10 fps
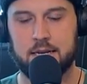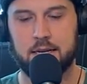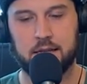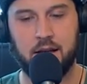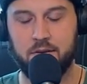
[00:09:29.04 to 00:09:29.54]

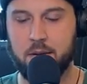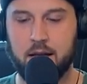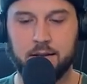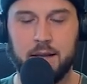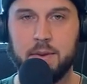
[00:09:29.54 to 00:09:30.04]
Love you,
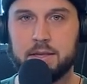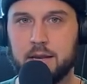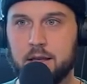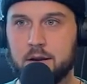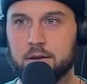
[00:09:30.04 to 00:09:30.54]
man. Let me
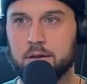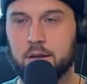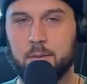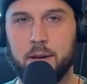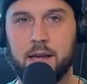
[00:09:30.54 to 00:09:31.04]
see those
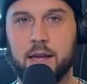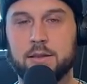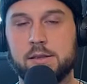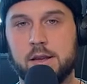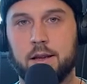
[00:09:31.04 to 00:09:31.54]
little
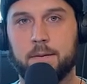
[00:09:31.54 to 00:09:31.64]
piggies.